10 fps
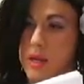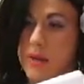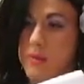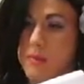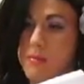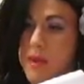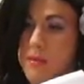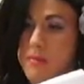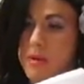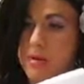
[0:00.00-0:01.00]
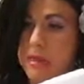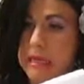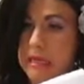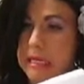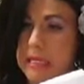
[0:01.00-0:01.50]
I remember
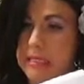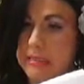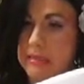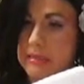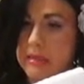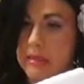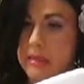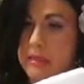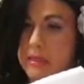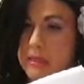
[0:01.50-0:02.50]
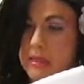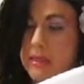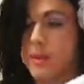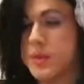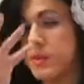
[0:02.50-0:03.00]
this.
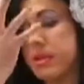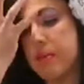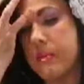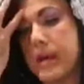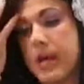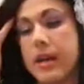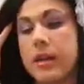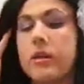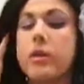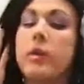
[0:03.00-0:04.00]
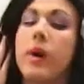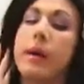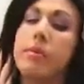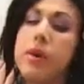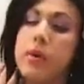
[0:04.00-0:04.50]
This was the man who
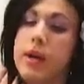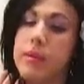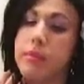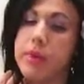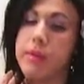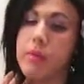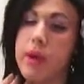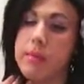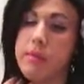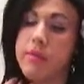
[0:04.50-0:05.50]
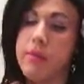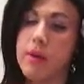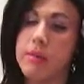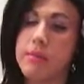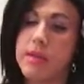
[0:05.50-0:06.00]
I broke up with right before I